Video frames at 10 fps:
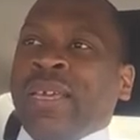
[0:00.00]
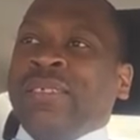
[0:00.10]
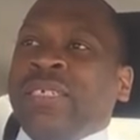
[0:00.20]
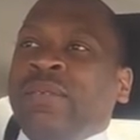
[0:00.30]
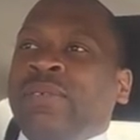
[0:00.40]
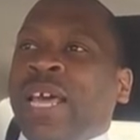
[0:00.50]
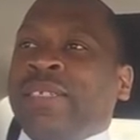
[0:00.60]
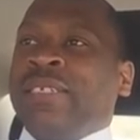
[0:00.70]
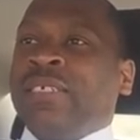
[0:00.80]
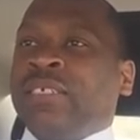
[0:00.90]
It seems
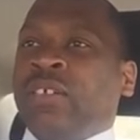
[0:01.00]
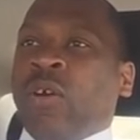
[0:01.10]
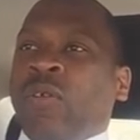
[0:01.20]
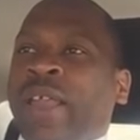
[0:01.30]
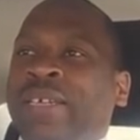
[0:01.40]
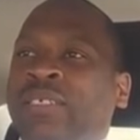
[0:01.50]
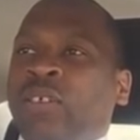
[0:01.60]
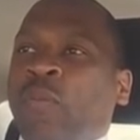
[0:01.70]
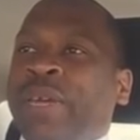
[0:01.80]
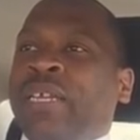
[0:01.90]
like this show, like
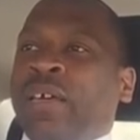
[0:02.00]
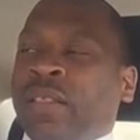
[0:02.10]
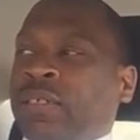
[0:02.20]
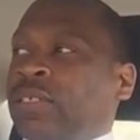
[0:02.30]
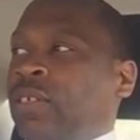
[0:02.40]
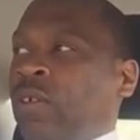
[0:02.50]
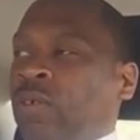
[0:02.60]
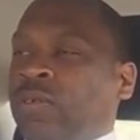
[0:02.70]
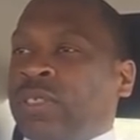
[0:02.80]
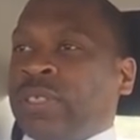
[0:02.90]
so many other
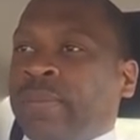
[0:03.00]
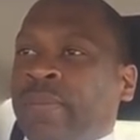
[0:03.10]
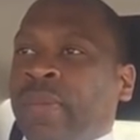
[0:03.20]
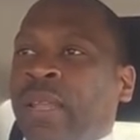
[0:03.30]
shows,